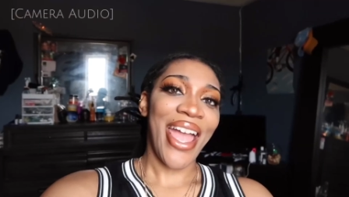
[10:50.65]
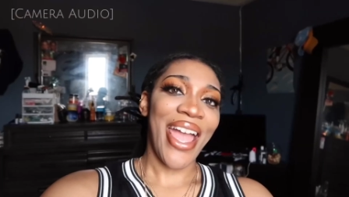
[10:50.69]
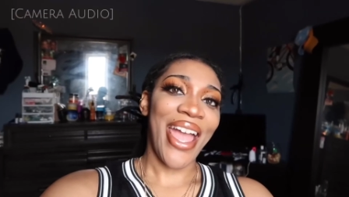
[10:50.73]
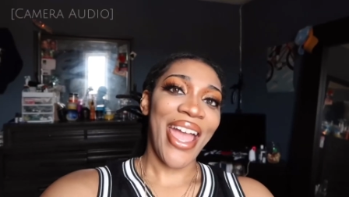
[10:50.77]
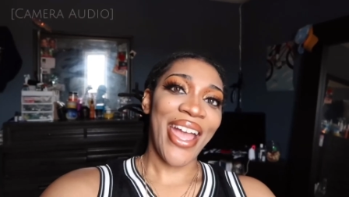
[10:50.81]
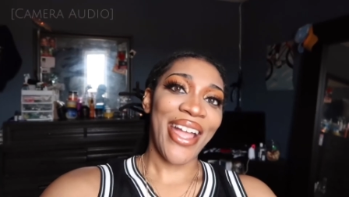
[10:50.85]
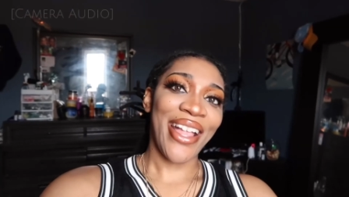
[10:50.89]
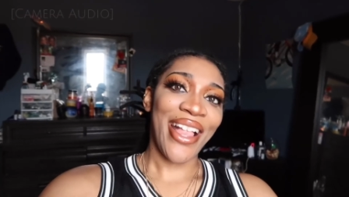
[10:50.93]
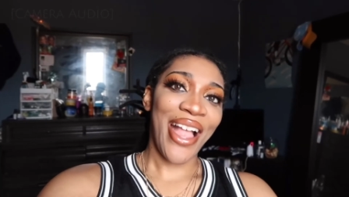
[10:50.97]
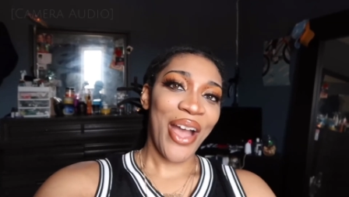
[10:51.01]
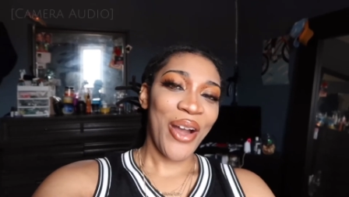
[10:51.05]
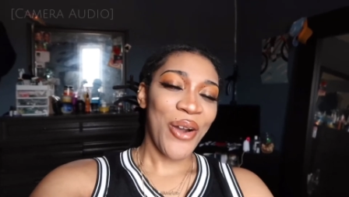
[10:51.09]

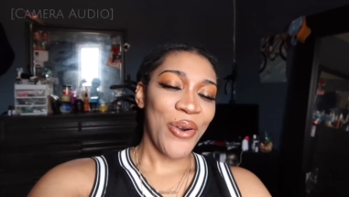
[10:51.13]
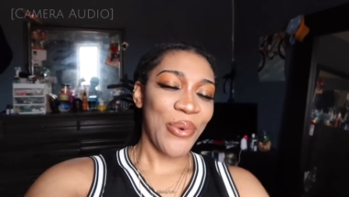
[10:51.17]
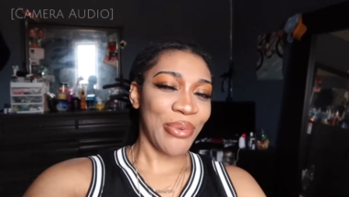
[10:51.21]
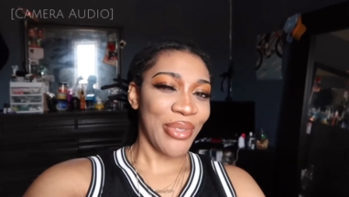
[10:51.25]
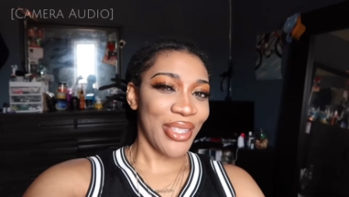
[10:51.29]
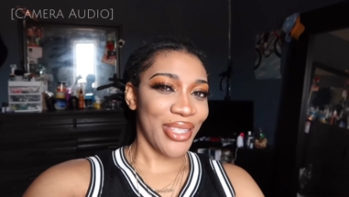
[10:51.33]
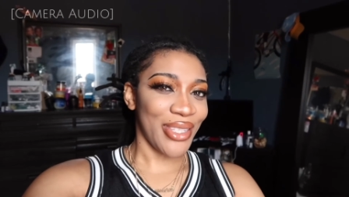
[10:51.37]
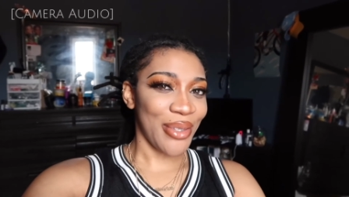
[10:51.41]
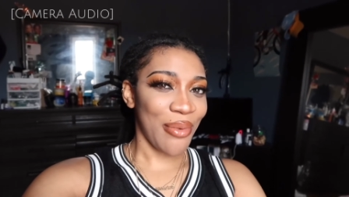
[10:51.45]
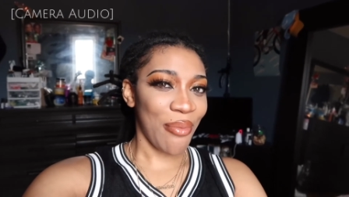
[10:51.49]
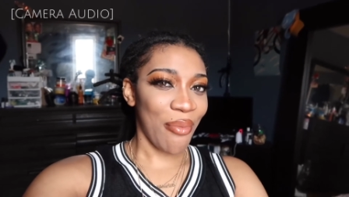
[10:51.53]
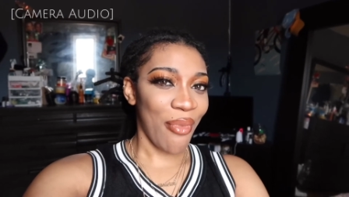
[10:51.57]
And I
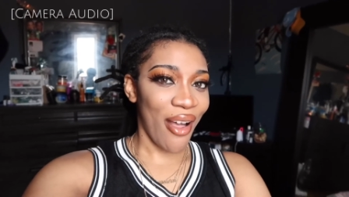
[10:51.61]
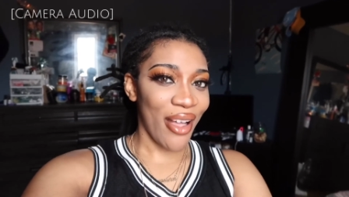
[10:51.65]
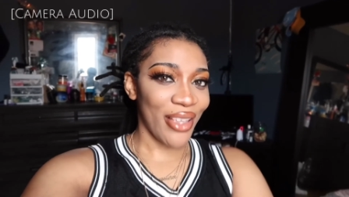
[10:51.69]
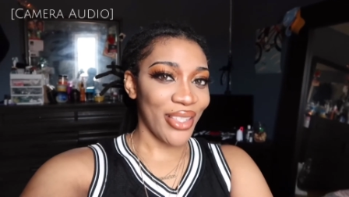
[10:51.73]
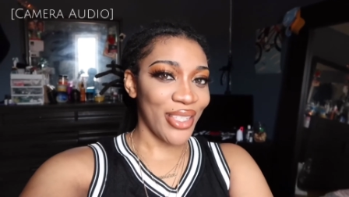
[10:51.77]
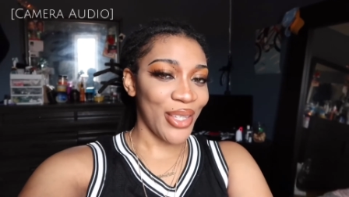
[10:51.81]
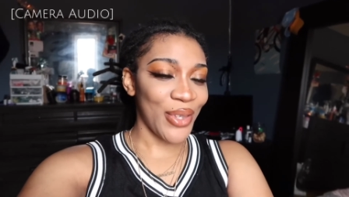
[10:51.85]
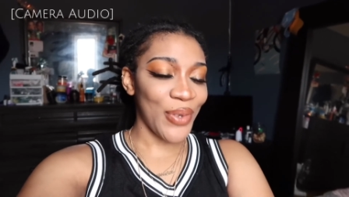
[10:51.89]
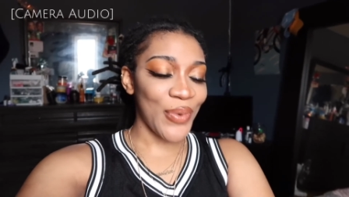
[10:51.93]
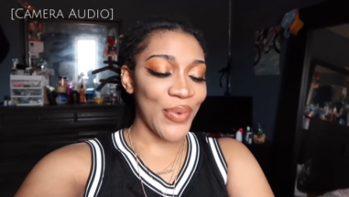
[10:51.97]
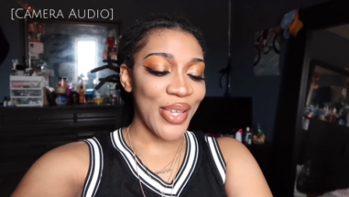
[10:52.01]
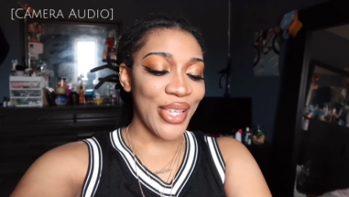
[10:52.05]
hope this
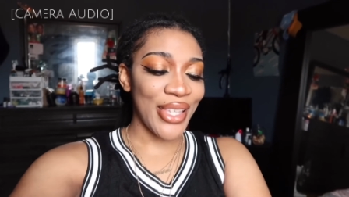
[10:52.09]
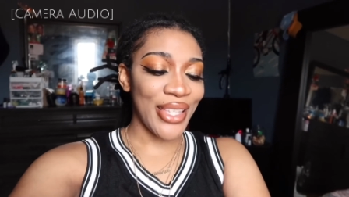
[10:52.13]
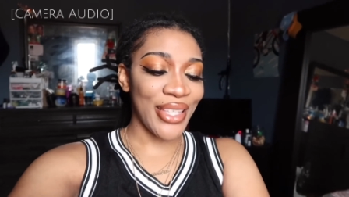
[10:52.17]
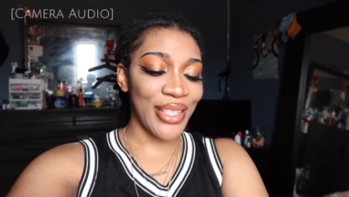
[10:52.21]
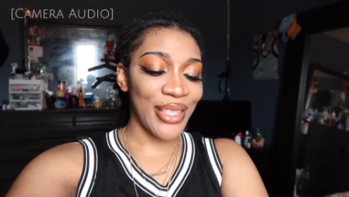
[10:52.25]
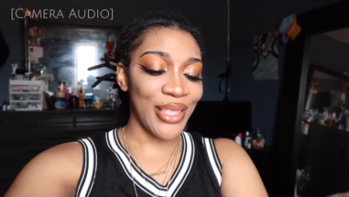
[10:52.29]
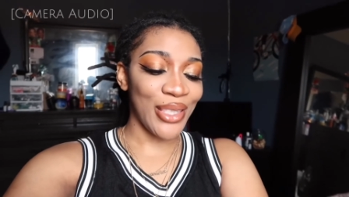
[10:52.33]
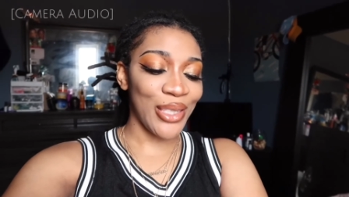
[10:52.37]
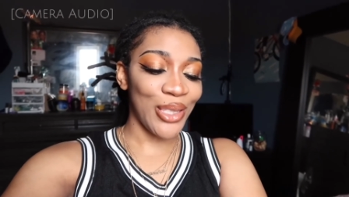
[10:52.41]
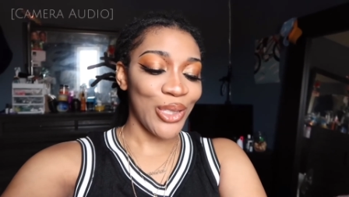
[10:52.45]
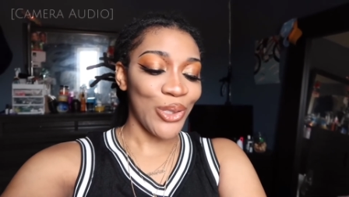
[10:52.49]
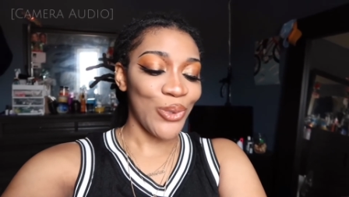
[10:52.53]
unboxing
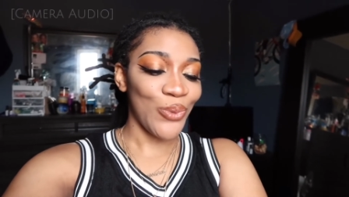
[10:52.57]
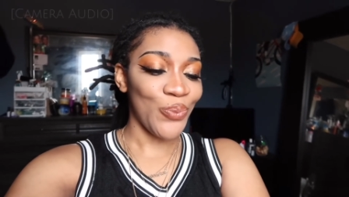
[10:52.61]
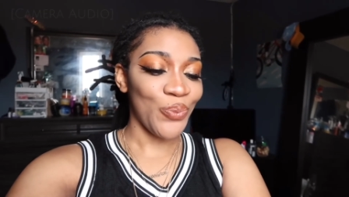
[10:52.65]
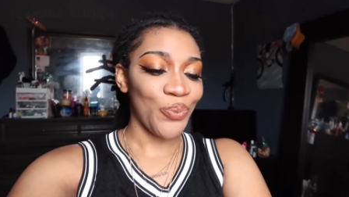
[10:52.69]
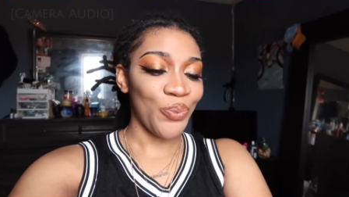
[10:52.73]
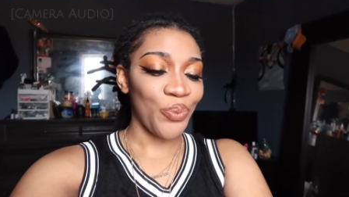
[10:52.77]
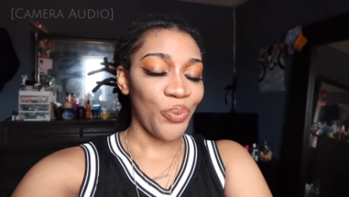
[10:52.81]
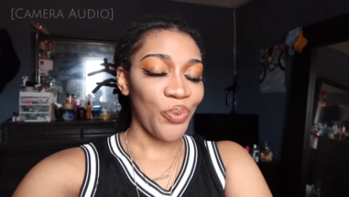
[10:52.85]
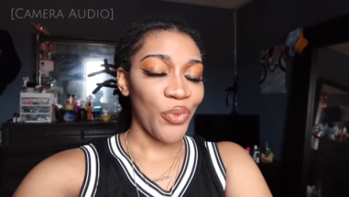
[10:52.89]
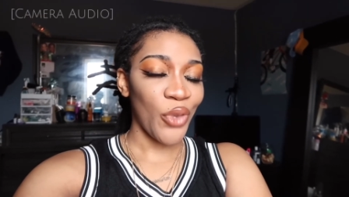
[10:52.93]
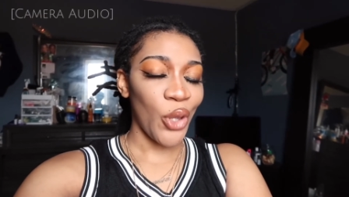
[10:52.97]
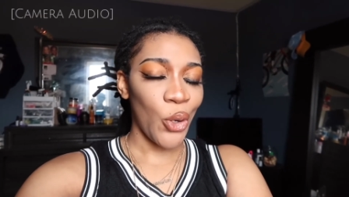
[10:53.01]
was
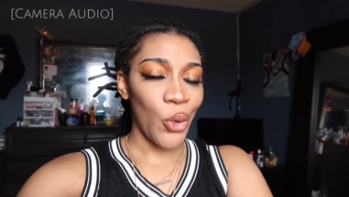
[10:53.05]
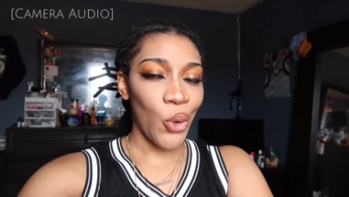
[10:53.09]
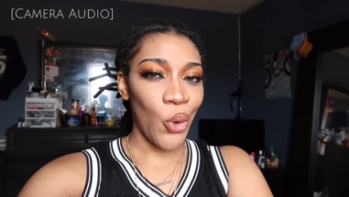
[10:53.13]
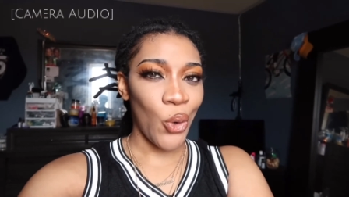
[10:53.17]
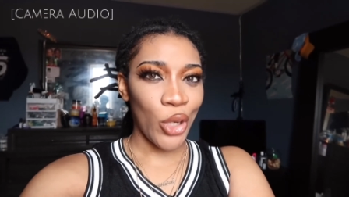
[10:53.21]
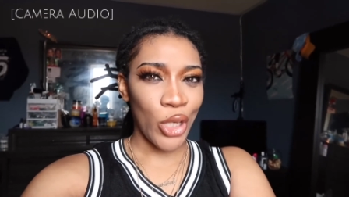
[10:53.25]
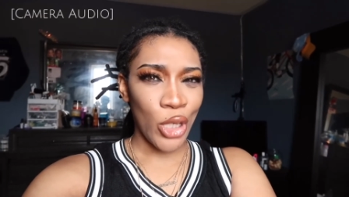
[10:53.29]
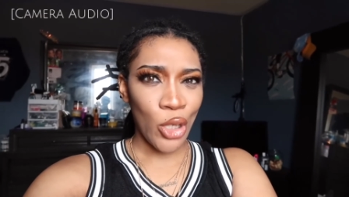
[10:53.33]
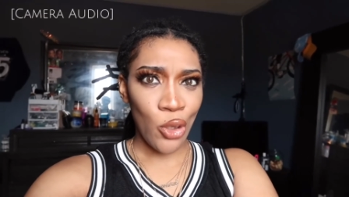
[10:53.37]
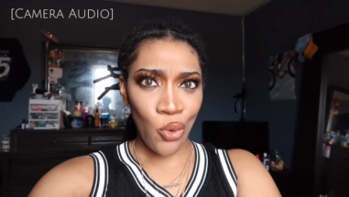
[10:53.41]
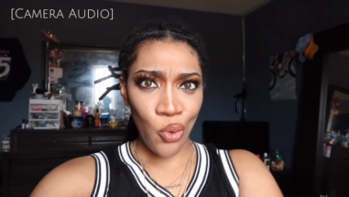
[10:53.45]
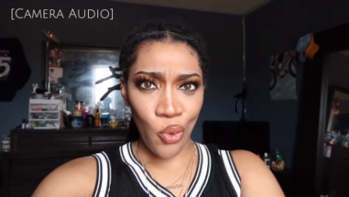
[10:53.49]

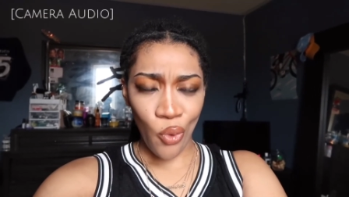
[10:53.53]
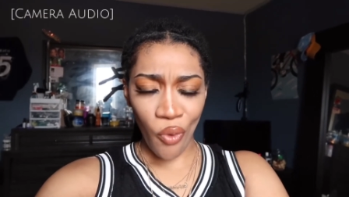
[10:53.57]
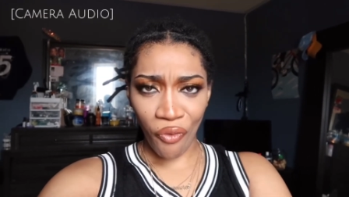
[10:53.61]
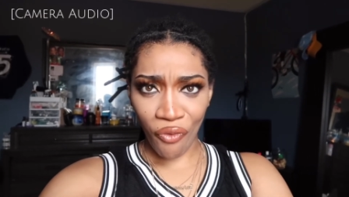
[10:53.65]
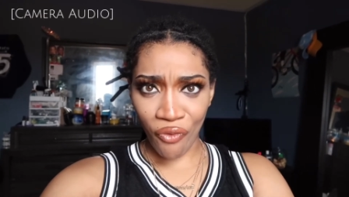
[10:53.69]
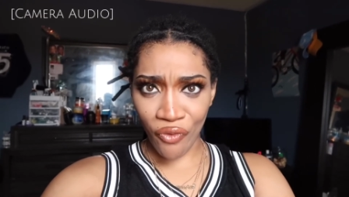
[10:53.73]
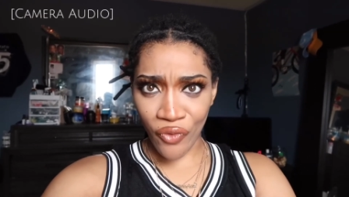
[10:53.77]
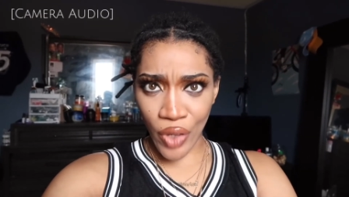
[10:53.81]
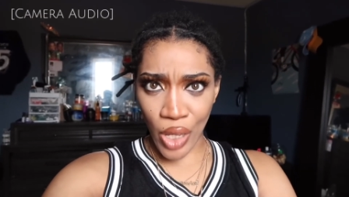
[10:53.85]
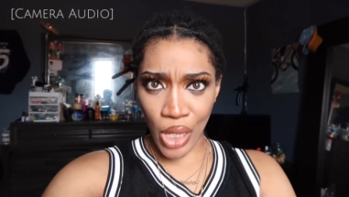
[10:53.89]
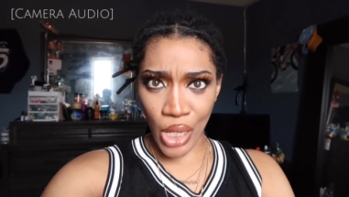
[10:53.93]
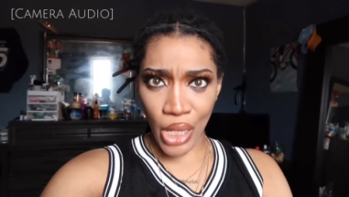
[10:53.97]
quirky, cool,
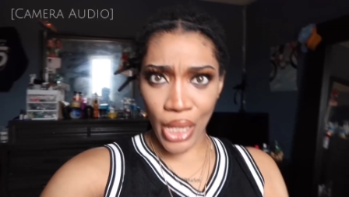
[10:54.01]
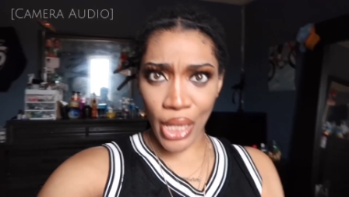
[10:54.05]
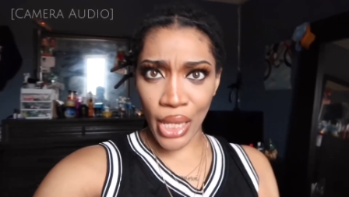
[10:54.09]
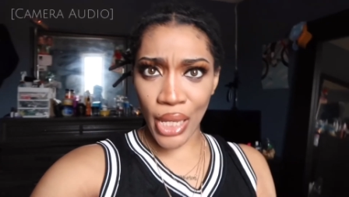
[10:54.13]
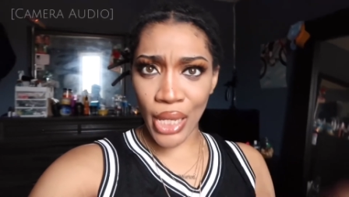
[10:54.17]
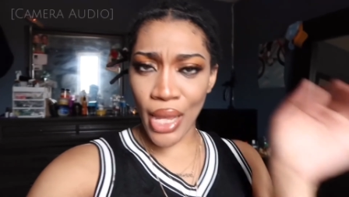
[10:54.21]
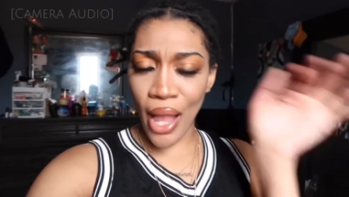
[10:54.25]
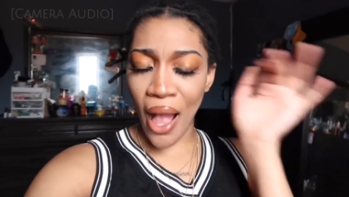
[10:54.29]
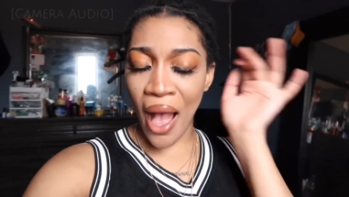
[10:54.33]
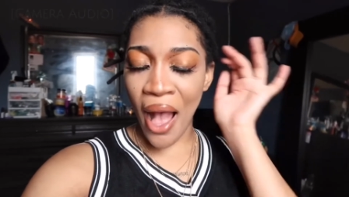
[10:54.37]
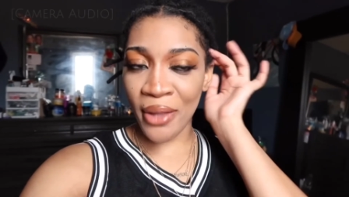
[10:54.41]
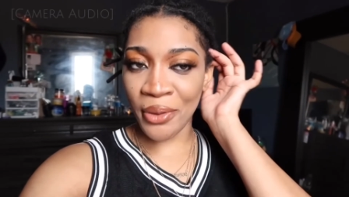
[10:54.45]

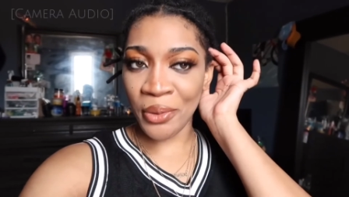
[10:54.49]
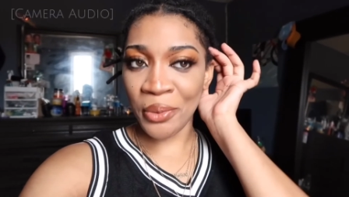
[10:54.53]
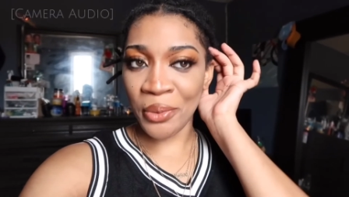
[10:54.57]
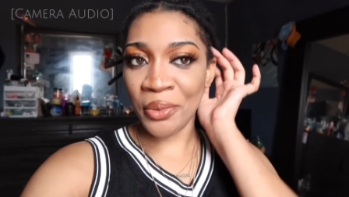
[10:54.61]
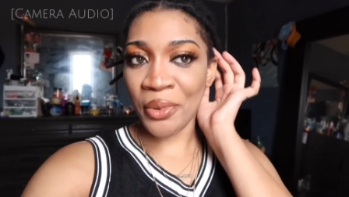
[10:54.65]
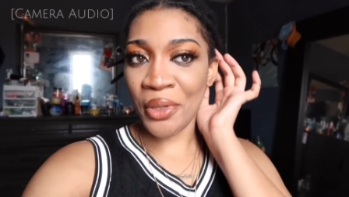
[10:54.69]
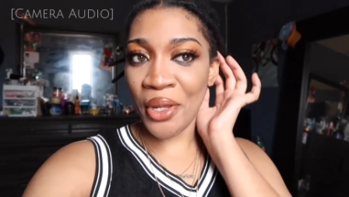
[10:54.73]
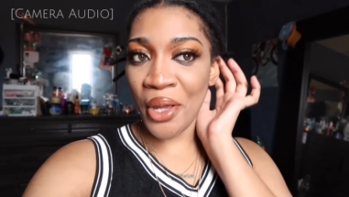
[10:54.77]
fun. I don't